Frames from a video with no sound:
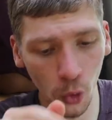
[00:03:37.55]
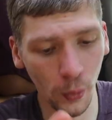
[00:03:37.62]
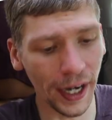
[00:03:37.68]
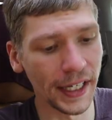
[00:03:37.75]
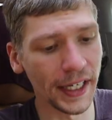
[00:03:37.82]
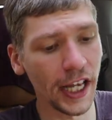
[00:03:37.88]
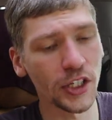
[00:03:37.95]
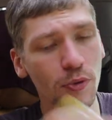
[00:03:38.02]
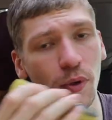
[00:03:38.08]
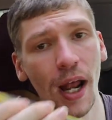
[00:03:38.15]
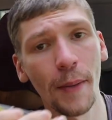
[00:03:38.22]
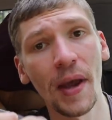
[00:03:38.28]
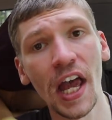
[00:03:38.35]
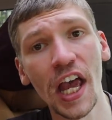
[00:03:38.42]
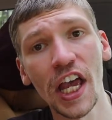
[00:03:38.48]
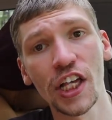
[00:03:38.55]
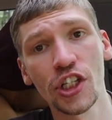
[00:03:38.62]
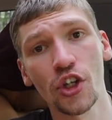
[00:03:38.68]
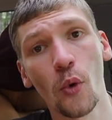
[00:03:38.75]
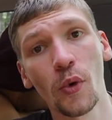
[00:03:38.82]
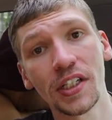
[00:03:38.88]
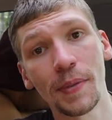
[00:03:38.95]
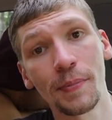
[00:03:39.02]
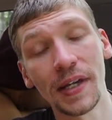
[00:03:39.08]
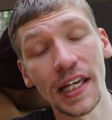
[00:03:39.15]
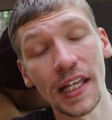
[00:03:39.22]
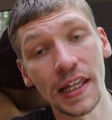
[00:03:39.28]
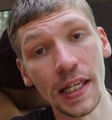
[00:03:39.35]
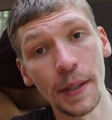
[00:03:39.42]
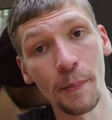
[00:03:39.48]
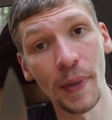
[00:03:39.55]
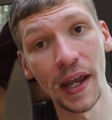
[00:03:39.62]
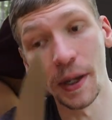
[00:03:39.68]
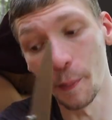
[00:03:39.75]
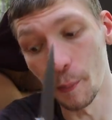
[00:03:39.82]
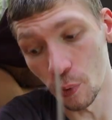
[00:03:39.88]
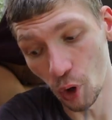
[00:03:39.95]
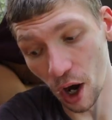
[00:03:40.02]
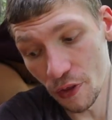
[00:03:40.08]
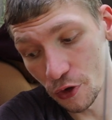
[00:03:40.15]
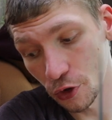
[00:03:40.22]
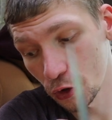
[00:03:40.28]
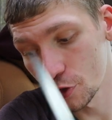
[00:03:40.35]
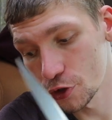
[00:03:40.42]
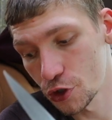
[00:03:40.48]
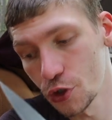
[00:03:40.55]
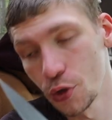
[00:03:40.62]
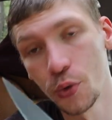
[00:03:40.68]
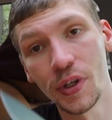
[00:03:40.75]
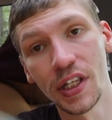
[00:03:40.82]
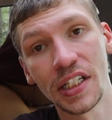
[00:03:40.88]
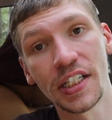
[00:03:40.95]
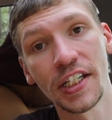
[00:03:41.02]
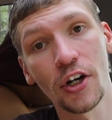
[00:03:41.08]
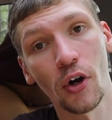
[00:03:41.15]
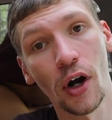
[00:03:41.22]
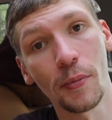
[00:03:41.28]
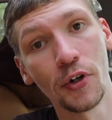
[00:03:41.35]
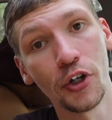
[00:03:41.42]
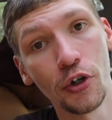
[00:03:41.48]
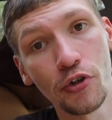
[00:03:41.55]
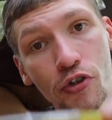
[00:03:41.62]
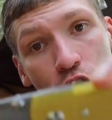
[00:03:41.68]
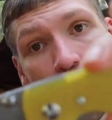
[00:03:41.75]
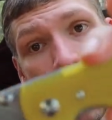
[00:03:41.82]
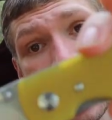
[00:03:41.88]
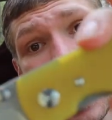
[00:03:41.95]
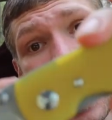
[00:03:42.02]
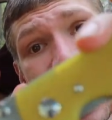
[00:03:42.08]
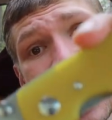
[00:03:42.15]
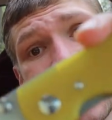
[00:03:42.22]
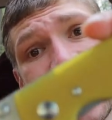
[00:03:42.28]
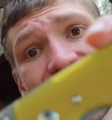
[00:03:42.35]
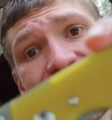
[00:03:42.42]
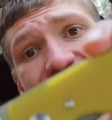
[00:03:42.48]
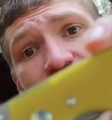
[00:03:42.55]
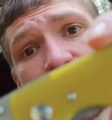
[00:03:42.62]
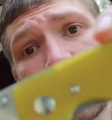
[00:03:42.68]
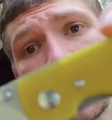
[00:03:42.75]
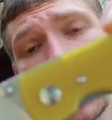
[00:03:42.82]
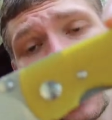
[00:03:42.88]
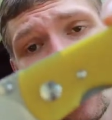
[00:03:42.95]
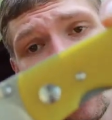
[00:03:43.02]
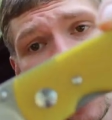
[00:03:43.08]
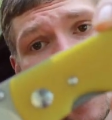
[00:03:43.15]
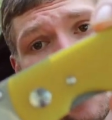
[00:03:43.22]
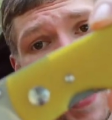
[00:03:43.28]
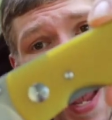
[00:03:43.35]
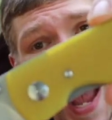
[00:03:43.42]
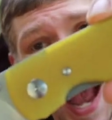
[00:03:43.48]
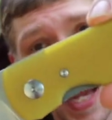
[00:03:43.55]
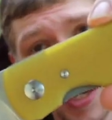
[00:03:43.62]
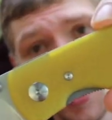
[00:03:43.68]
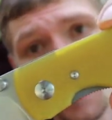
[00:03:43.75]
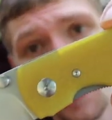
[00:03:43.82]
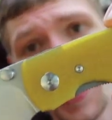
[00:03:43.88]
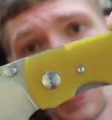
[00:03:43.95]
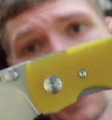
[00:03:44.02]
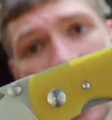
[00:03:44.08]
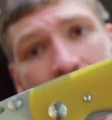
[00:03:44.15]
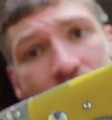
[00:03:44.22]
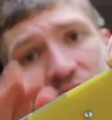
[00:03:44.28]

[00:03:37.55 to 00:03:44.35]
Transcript: All right next one up is going to be the big brother to the TRM Neutron and that is the TRM Atom. Now